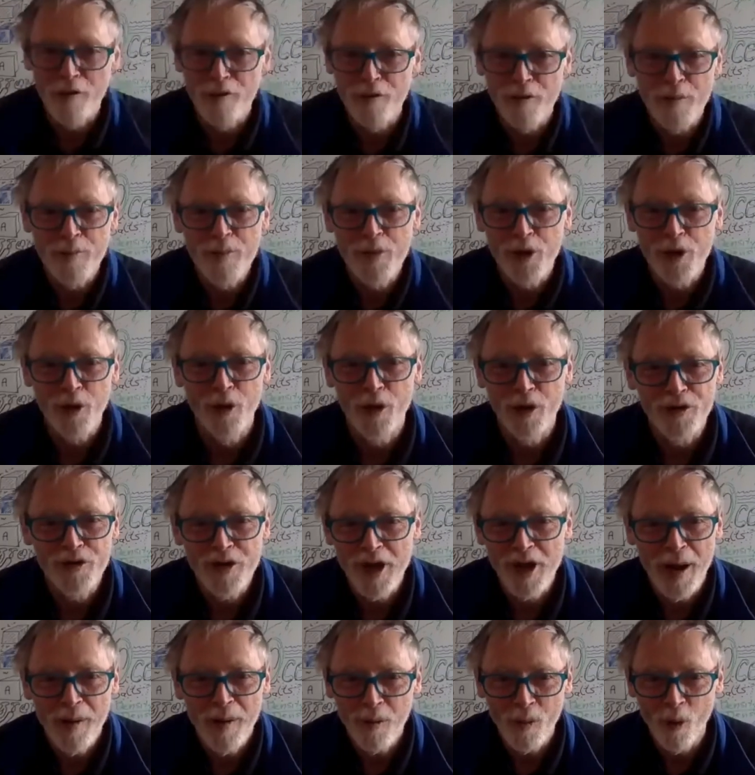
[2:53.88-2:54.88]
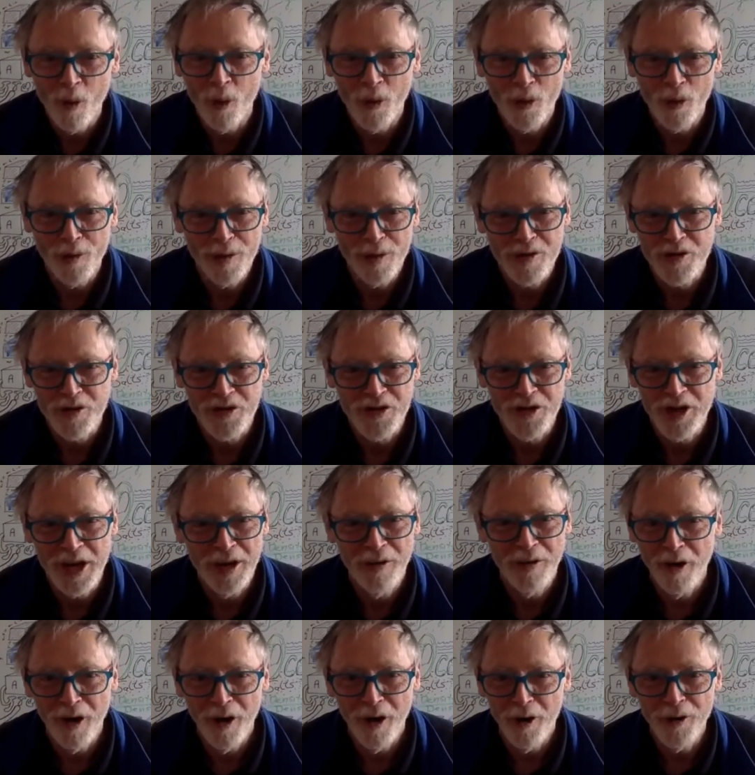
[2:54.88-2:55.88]
for pure tap water as
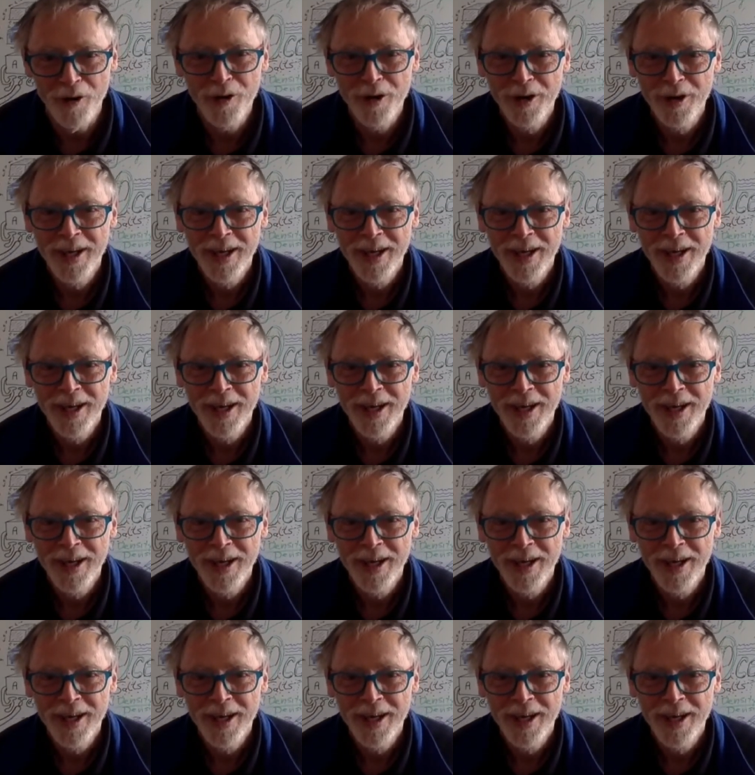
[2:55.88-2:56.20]
0.